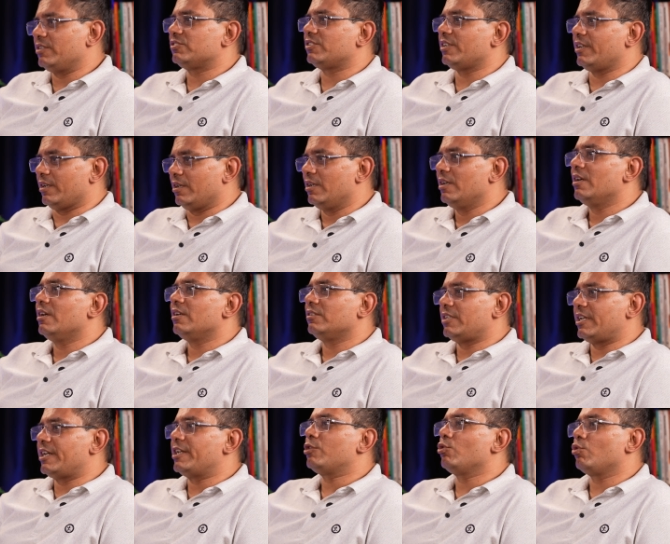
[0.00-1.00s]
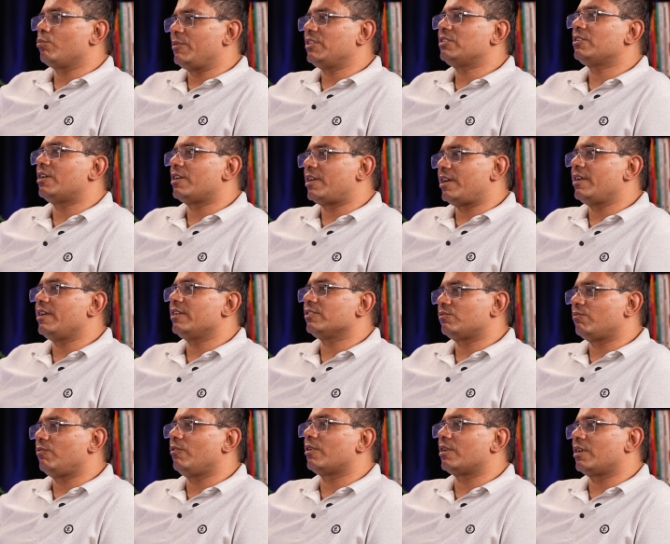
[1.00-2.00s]
He said that it took me 30
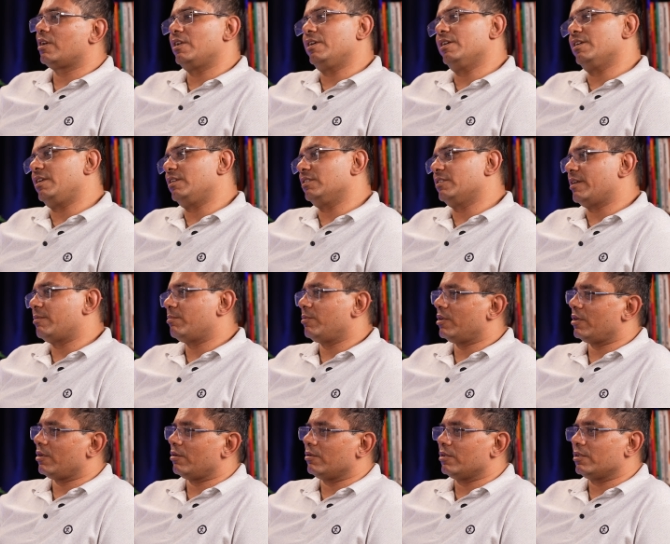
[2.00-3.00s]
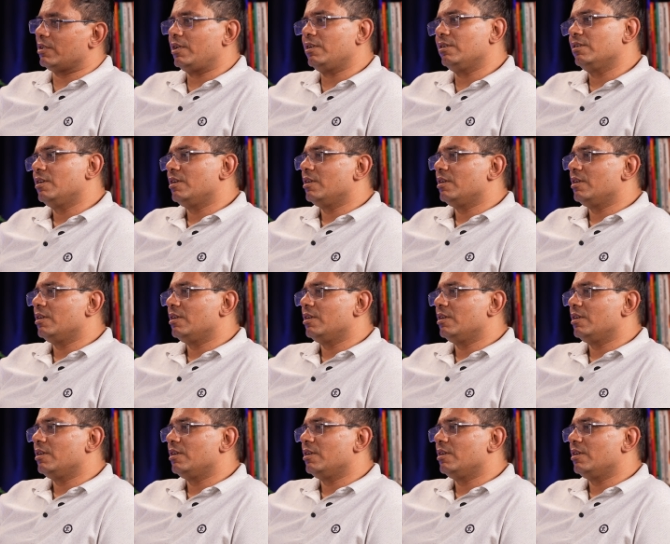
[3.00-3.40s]
days for clearing that particular thing.